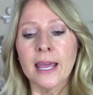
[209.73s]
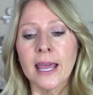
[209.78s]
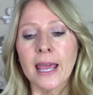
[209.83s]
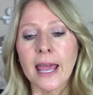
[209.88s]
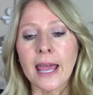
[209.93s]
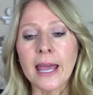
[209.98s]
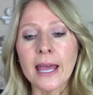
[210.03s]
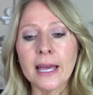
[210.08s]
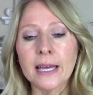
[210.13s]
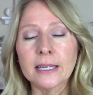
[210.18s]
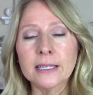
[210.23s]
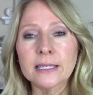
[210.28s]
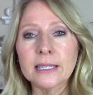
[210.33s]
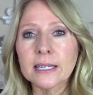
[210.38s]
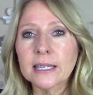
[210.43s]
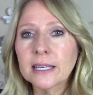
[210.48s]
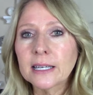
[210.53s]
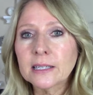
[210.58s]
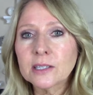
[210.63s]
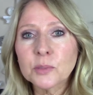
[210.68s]
And
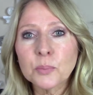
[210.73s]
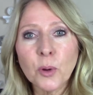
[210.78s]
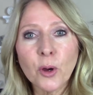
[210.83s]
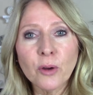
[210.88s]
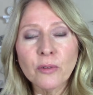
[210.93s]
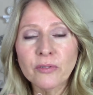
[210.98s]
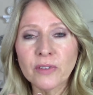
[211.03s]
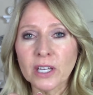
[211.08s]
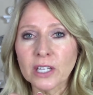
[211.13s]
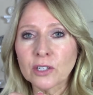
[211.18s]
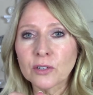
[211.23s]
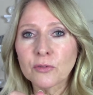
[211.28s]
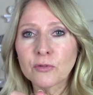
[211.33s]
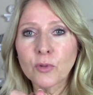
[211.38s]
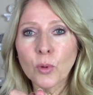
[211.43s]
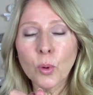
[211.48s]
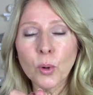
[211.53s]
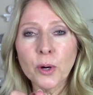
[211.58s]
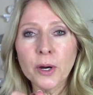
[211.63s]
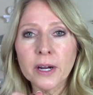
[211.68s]
it's perfect
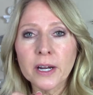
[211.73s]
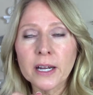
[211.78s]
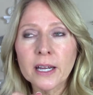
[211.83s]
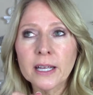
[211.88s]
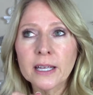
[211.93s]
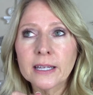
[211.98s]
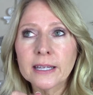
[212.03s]
for